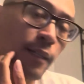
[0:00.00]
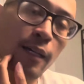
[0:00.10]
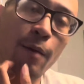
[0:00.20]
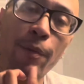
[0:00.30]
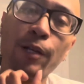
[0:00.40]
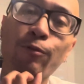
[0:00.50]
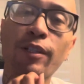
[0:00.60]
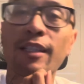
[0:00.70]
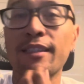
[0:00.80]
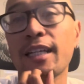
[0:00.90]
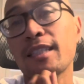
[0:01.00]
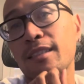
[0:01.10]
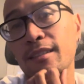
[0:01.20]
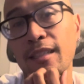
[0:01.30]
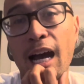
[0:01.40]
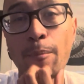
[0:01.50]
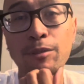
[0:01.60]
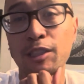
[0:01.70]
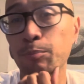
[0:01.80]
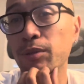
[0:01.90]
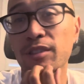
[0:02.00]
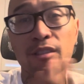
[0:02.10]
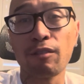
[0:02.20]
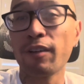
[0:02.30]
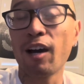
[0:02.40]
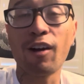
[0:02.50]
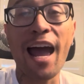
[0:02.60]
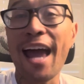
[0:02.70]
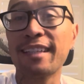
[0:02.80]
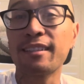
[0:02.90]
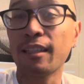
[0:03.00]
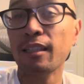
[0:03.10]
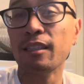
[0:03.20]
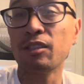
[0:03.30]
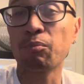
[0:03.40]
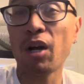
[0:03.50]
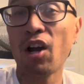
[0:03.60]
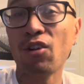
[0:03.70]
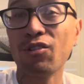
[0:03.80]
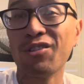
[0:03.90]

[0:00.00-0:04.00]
I made a realization. I'm gonna just put stuff out as is, bro.